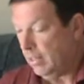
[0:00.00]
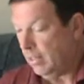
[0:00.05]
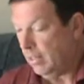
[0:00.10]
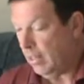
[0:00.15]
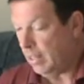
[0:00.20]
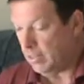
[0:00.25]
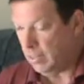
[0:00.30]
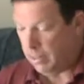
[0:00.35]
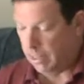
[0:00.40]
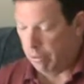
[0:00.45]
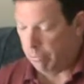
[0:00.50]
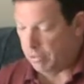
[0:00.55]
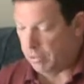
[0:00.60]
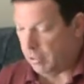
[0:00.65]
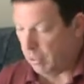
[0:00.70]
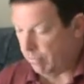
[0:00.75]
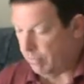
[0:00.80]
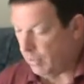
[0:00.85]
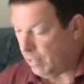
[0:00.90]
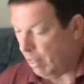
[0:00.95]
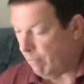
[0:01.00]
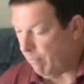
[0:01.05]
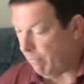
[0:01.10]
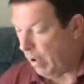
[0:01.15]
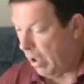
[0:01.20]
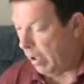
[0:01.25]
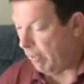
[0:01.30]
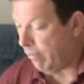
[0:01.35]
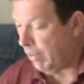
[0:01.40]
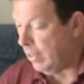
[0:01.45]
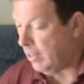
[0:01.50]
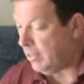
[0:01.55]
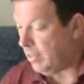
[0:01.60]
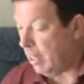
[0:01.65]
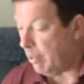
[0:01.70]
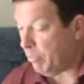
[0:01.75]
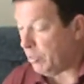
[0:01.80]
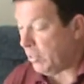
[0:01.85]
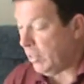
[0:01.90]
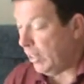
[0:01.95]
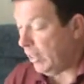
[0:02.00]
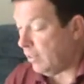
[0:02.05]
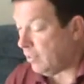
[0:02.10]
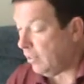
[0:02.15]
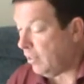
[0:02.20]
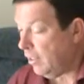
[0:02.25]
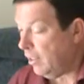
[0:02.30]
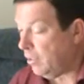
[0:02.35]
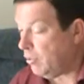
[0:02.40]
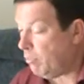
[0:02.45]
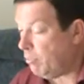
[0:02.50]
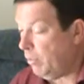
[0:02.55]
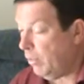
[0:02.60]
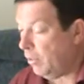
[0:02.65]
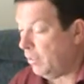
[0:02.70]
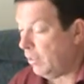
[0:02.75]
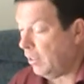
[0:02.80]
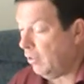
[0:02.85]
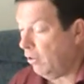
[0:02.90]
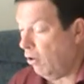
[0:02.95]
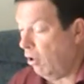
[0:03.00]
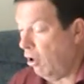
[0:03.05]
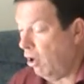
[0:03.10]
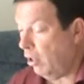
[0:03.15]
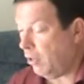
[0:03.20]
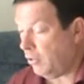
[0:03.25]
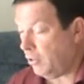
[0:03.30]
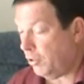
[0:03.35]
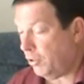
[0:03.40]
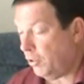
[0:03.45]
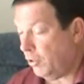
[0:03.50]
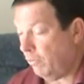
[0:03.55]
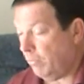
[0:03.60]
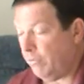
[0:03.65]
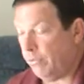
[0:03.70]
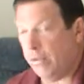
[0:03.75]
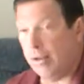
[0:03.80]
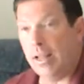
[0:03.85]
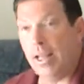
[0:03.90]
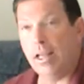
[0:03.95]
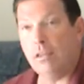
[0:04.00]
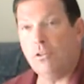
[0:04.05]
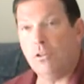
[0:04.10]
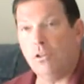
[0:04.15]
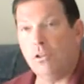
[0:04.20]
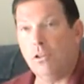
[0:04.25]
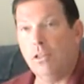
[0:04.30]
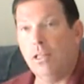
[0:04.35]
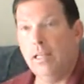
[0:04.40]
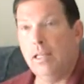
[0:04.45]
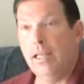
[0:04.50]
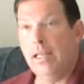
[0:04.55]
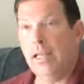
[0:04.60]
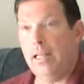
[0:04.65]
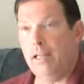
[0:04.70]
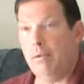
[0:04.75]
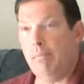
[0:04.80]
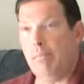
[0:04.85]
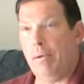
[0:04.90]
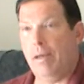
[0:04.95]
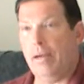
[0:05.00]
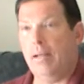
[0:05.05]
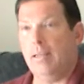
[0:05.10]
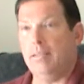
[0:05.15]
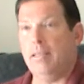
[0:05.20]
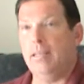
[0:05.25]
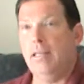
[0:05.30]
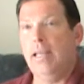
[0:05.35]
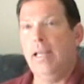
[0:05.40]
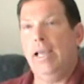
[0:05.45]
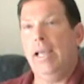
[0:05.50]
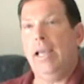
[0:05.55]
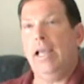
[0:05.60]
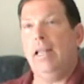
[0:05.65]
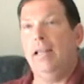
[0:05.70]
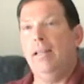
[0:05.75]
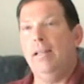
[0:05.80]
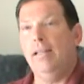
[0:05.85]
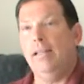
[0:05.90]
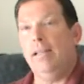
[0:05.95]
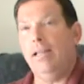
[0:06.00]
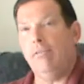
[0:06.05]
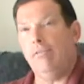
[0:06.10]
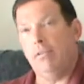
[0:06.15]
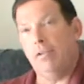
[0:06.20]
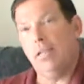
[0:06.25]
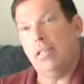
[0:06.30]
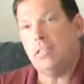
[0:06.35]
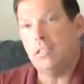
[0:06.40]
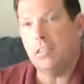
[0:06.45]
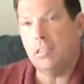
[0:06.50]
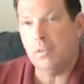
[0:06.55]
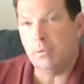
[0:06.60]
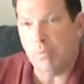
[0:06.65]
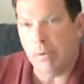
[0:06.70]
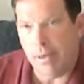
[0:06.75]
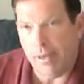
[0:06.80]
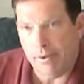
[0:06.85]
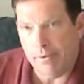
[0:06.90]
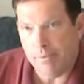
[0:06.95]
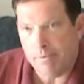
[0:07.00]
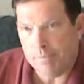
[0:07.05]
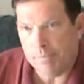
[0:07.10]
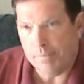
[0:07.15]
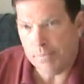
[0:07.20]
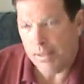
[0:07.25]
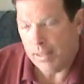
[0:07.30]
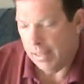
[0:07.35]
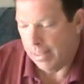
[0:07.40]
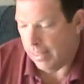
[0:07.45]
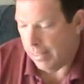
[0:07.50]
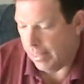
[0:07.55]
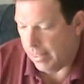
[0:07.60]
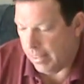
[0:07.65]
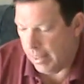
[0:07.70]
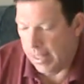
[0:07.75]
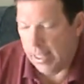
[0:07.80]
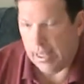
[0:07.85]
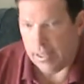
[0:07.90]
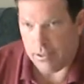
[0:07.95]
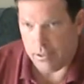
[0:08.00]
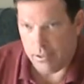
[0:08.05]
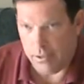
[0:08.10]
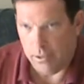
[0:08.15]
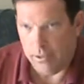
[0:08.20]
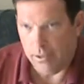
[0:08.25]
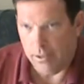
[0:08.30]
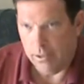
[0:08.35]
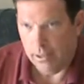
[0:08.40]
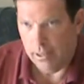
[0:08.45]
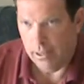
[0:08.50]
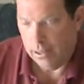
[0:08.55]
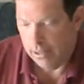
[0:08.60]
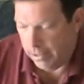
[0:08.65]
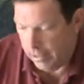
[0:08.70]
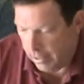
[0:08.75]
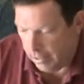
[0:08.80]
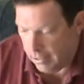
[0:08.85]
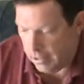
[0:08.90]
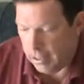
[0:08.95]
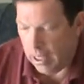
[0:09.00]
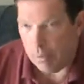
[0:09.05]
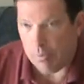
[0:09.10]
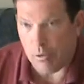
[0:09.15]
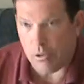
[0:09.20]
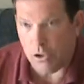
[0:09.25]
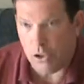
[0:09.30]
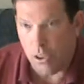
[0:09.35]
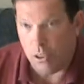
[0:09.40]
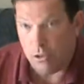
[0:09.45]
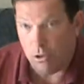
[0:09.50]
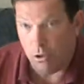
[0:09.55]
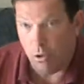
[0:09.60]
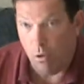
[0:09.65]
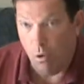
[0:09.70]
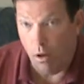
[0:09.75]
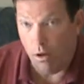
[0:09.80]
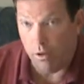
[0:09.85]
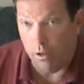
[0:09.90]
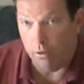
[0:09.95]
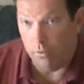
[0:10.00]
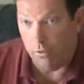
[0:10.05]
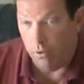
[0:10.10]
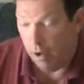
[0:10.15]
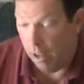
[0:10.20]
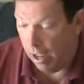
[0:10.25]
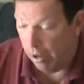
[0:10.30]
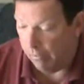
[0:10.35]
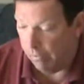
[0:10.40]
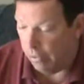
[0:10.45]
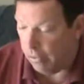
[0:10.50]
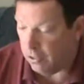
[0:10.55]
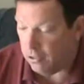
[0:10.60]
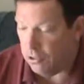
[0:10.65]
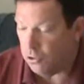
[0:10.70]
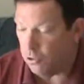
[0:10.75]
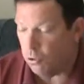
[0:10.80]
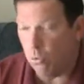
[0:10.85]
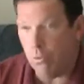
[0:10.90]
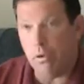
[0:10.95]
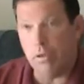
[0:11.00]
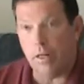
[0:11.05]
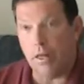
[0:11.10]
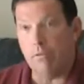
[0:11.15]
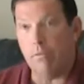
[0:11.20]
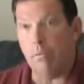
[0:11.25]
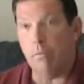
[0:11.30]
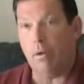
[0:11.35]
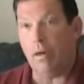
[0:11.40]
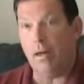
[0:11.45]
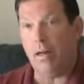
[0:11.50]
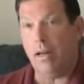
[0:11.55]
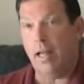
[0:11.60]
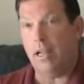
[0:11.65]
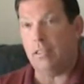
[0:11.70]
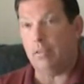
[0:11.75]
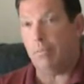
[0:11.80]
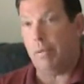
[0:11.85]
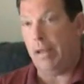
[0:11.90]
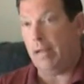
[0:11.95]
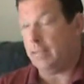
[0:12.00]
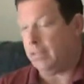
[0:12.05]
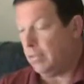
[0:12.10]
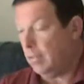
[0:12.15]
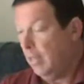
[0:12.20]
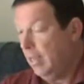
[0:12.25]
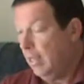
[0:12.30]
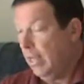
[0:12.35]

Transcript: That was step 5. Step 6 is building long-term financial independence. And if you listen to me, this step could change the quality of your life. And this is the one that everybody likes best.